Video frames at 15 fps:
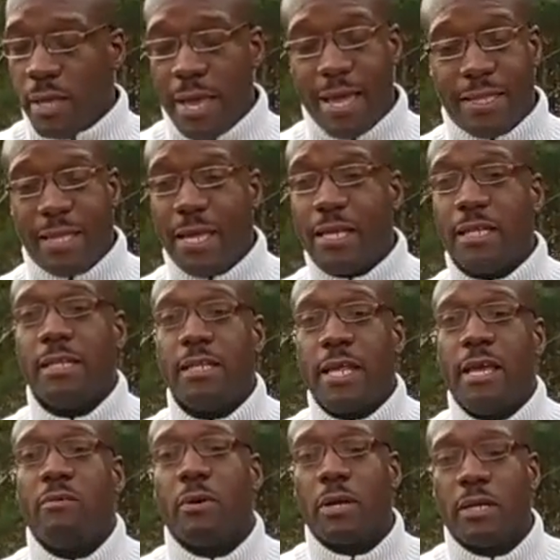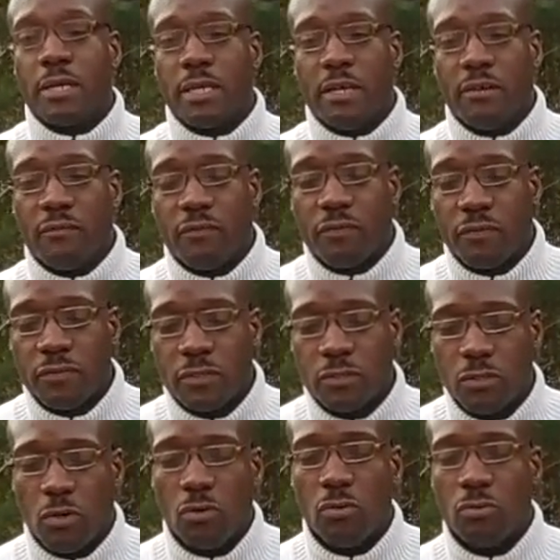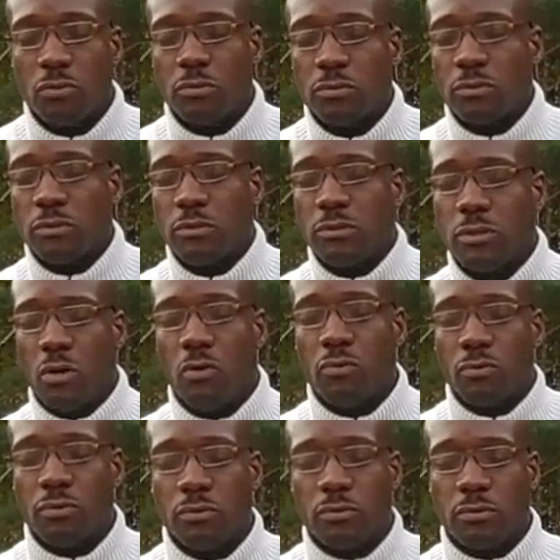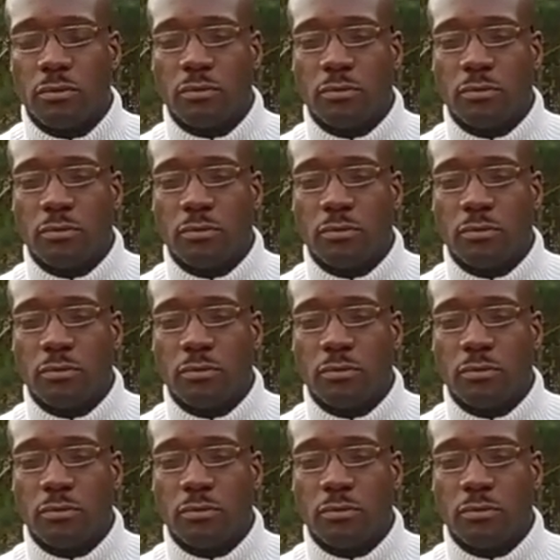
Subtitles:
at the end of the day, we're going to give sole total